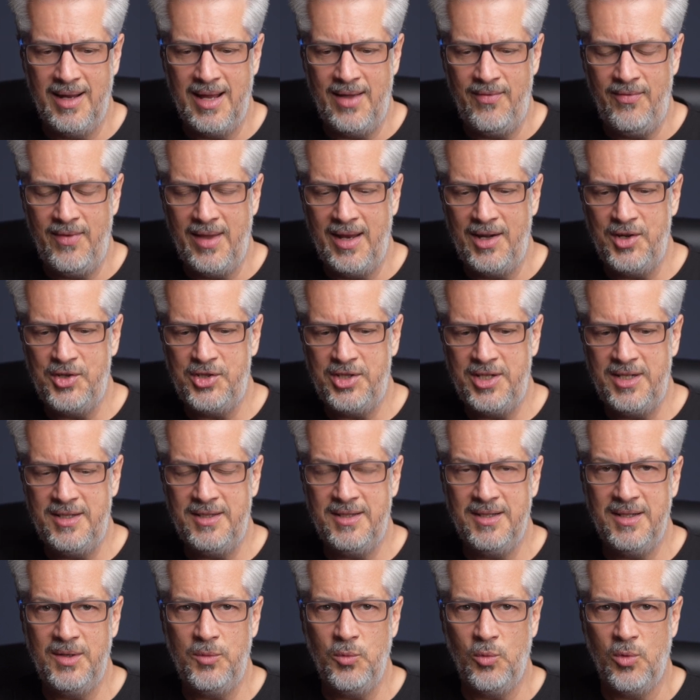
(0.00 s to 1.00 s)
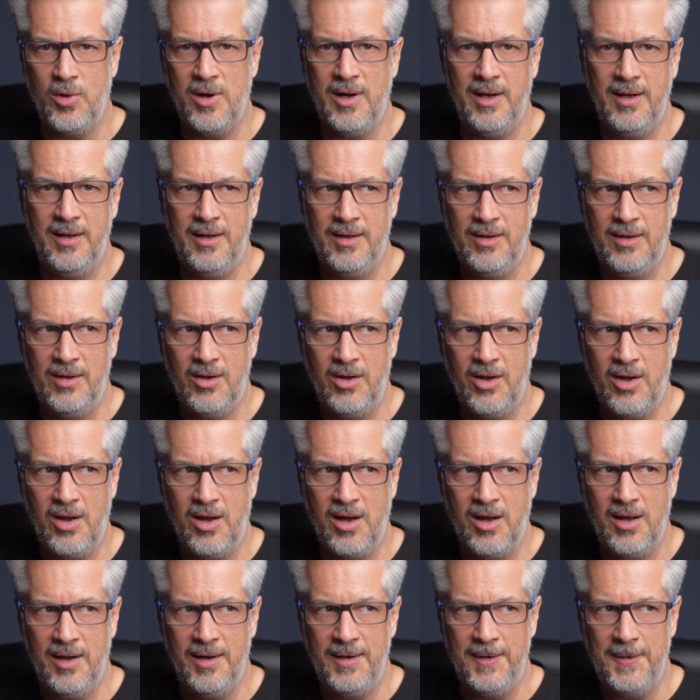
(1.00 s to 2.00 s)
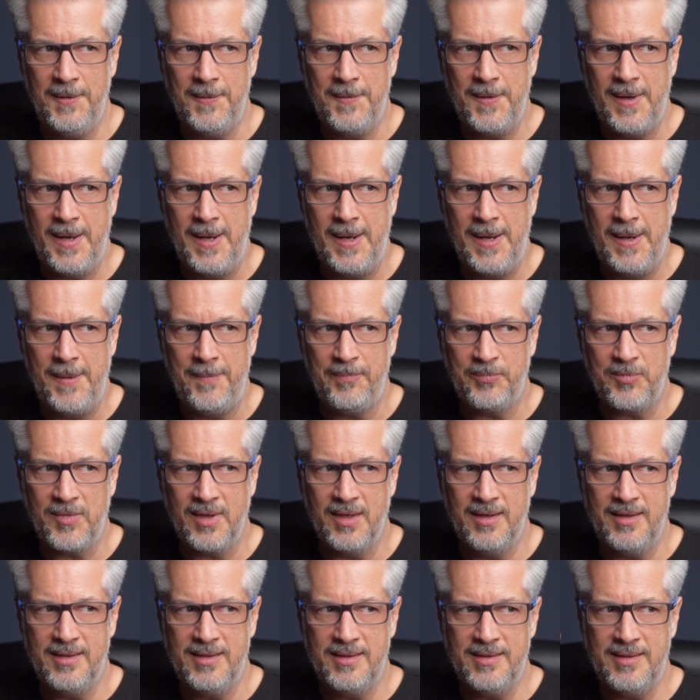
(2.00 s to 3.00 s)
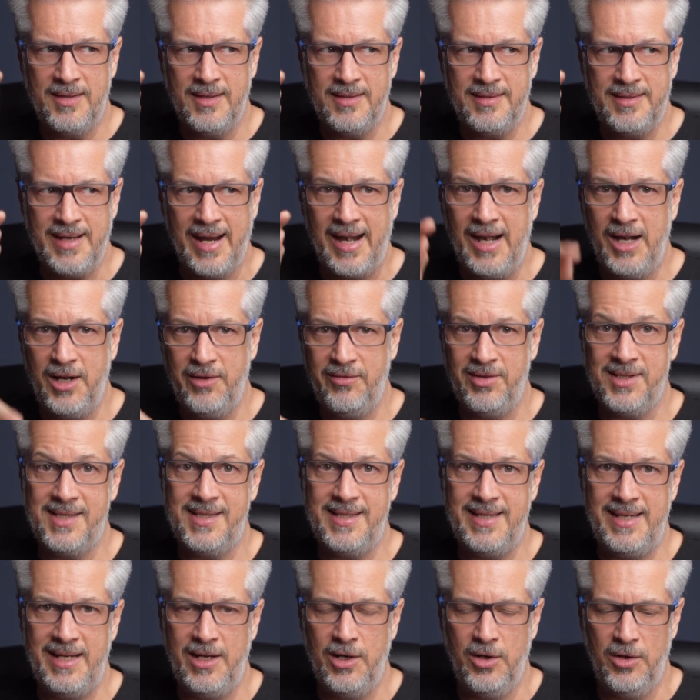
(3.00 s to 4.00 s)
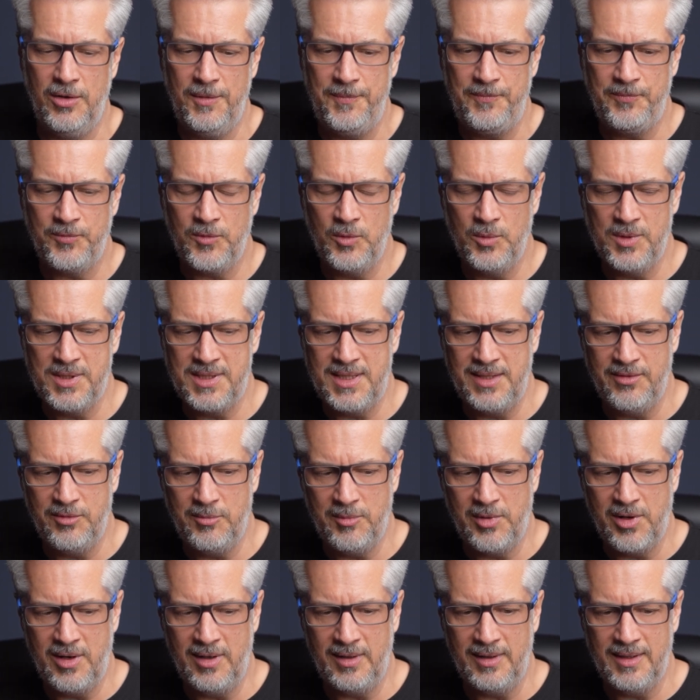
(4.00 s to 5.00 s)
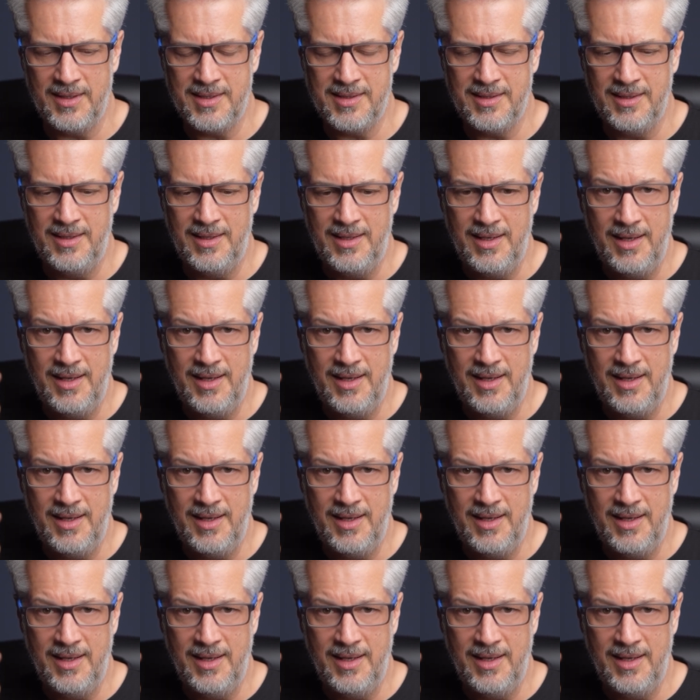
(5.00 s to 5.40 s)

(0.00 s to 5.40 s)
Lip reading: And then she did one on Diary of a CEO with Stephen Bartlett.